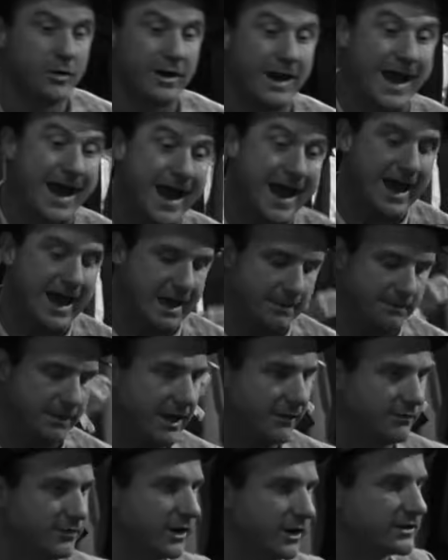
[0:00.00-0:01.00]

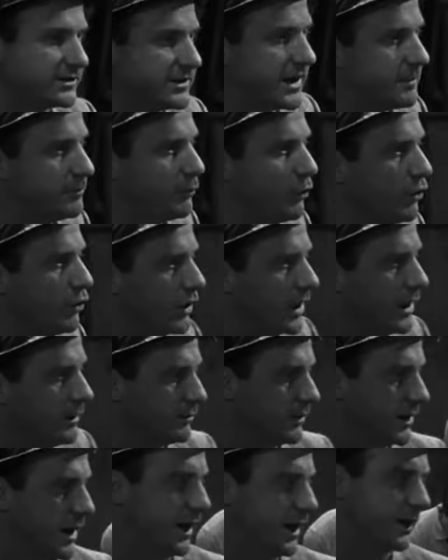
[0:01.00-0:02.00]
7 wants to get out of there
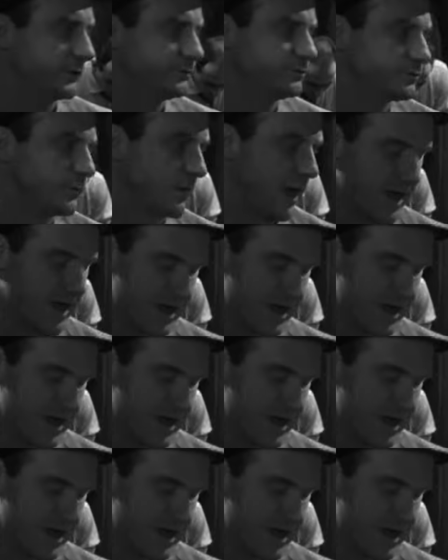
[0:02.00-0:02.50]
because he has tickets